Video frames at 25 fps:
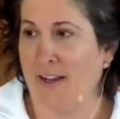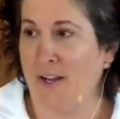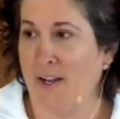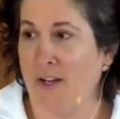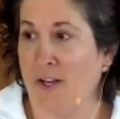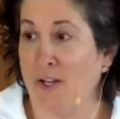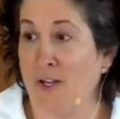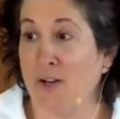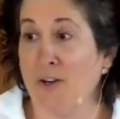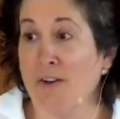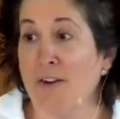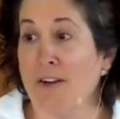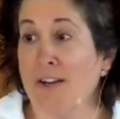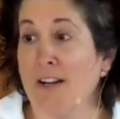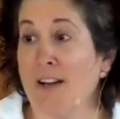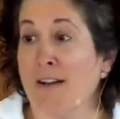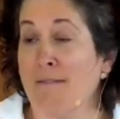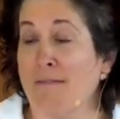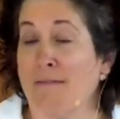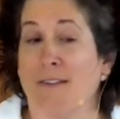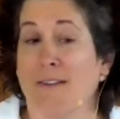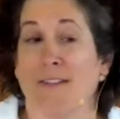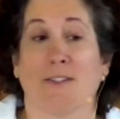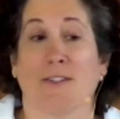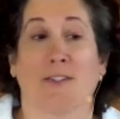Your
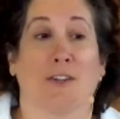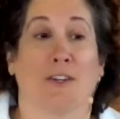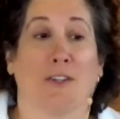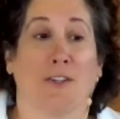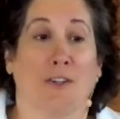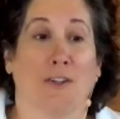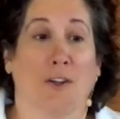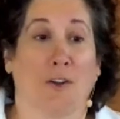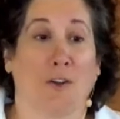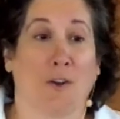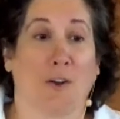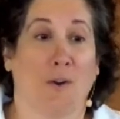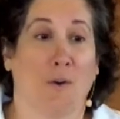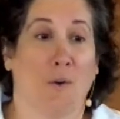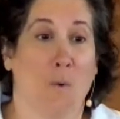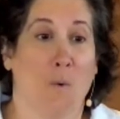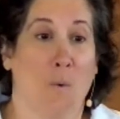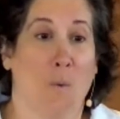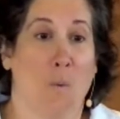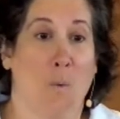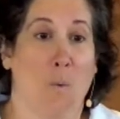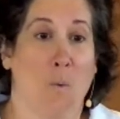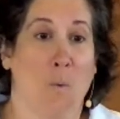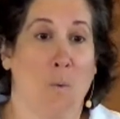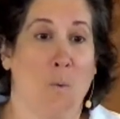enough is going to look
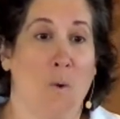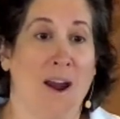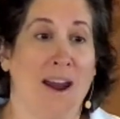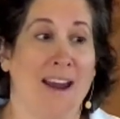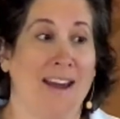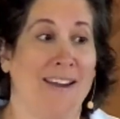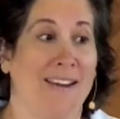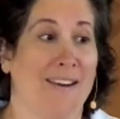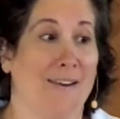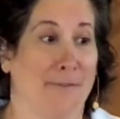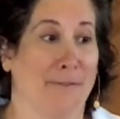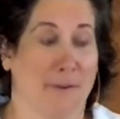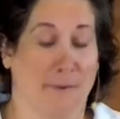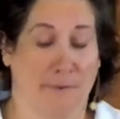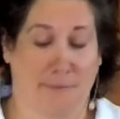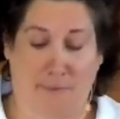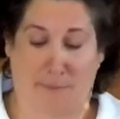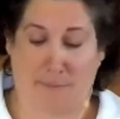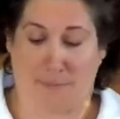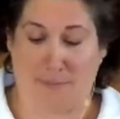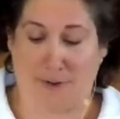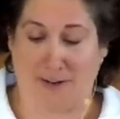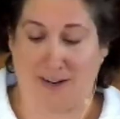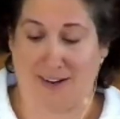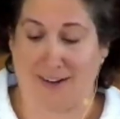way different
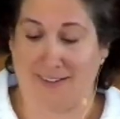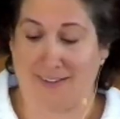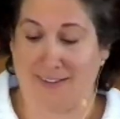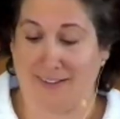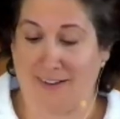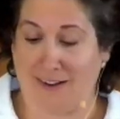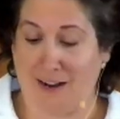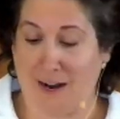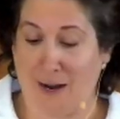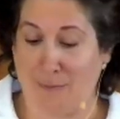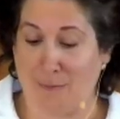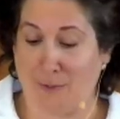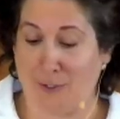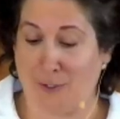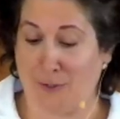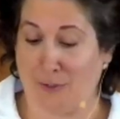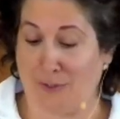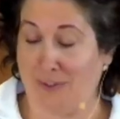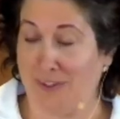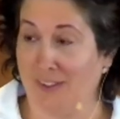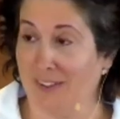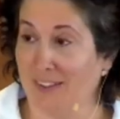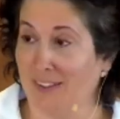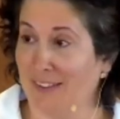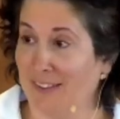from mine, I'm
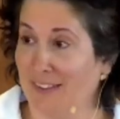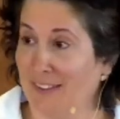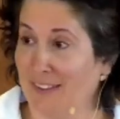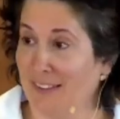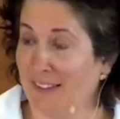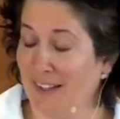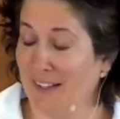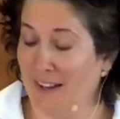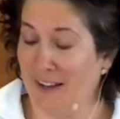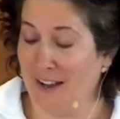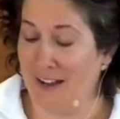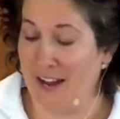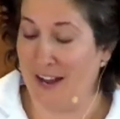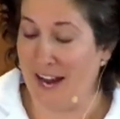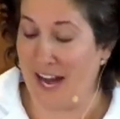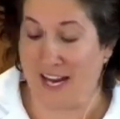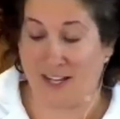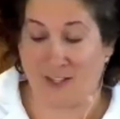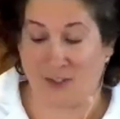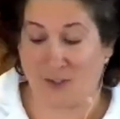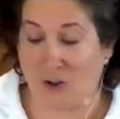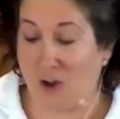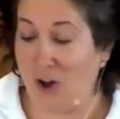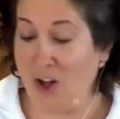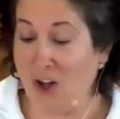sure.
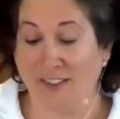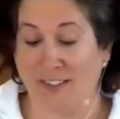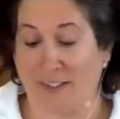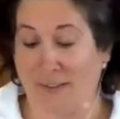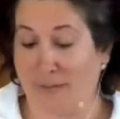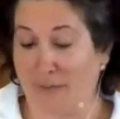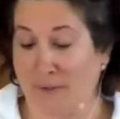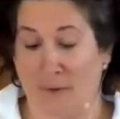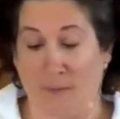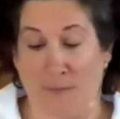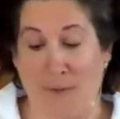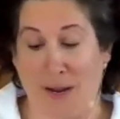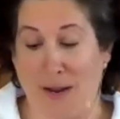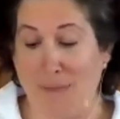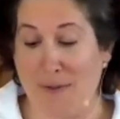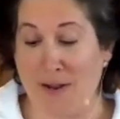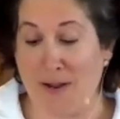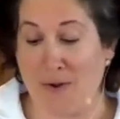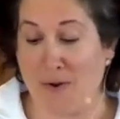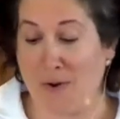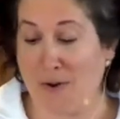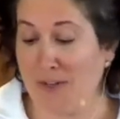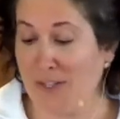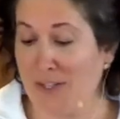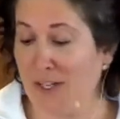It's all different. Maybe
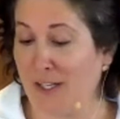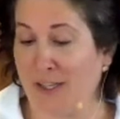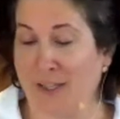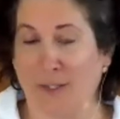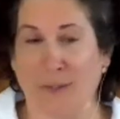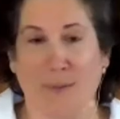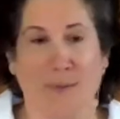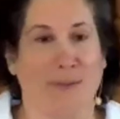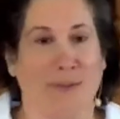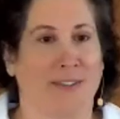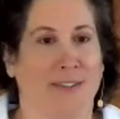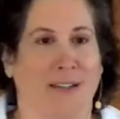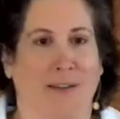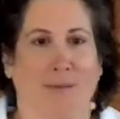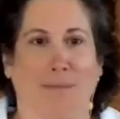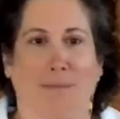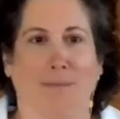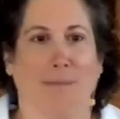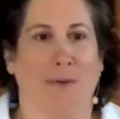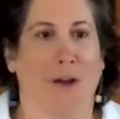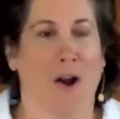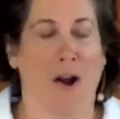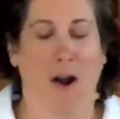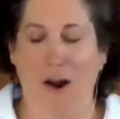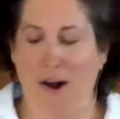yours includes
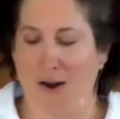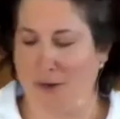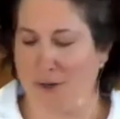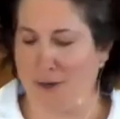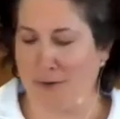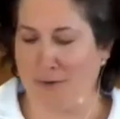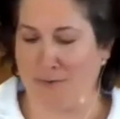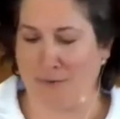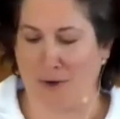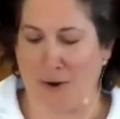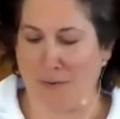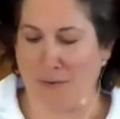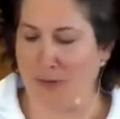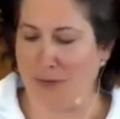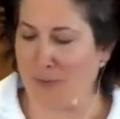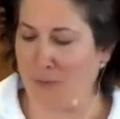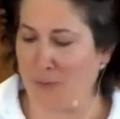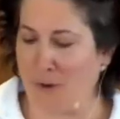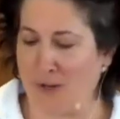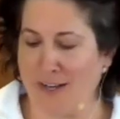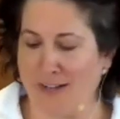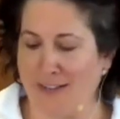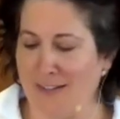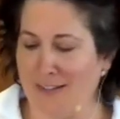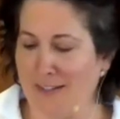some car you've always
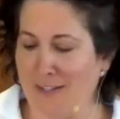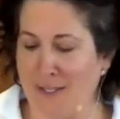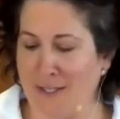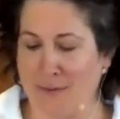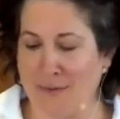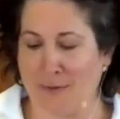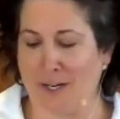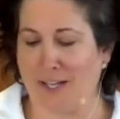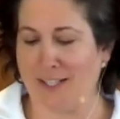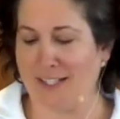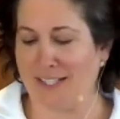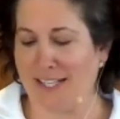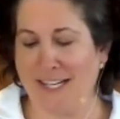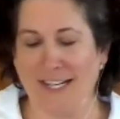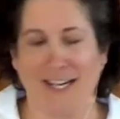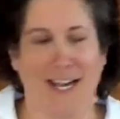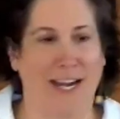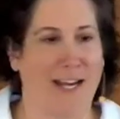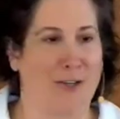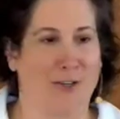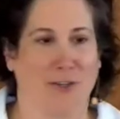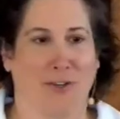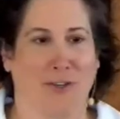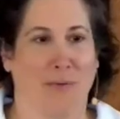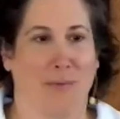wanted since you were a
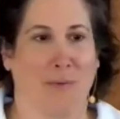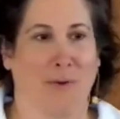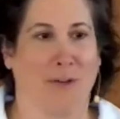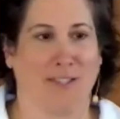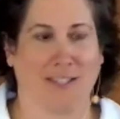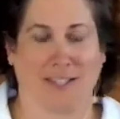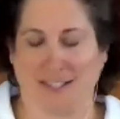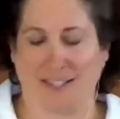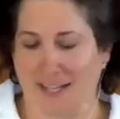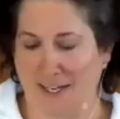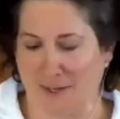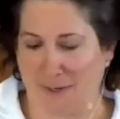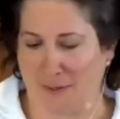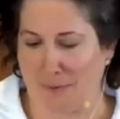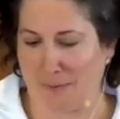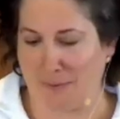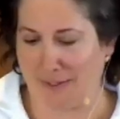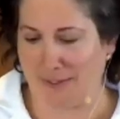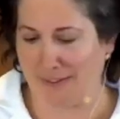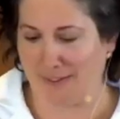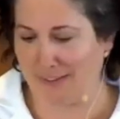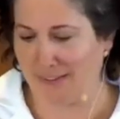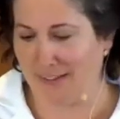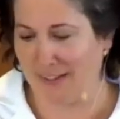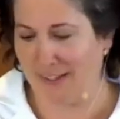teenager and want to tinker
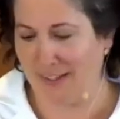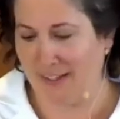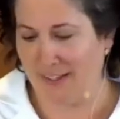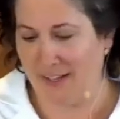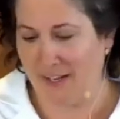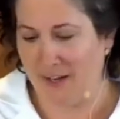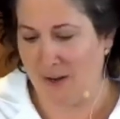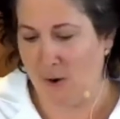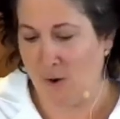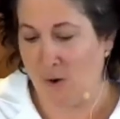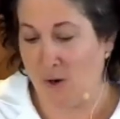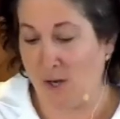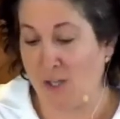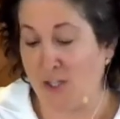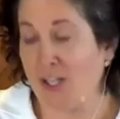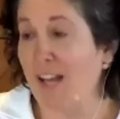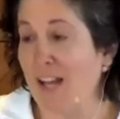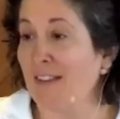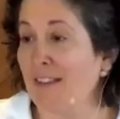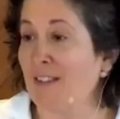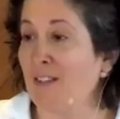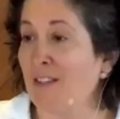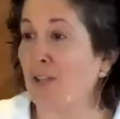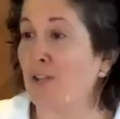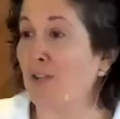with, or a
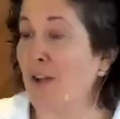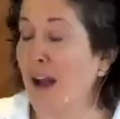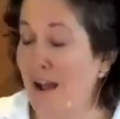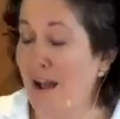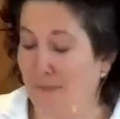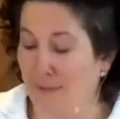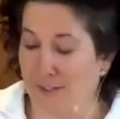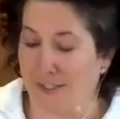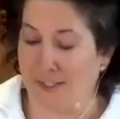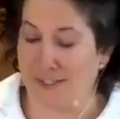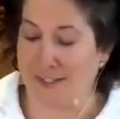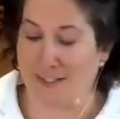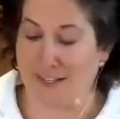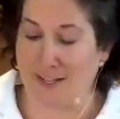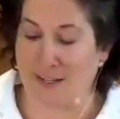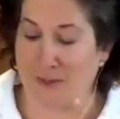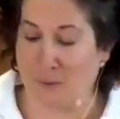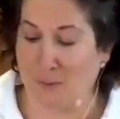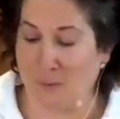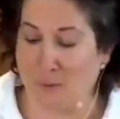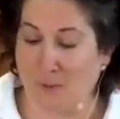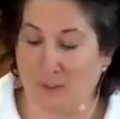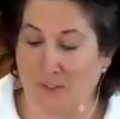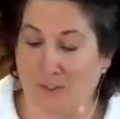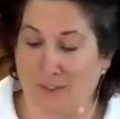chance to travel and see
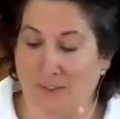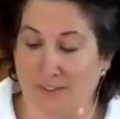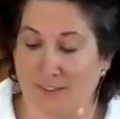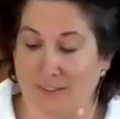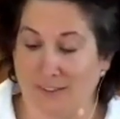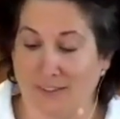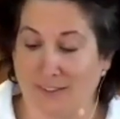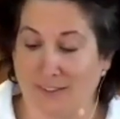the world.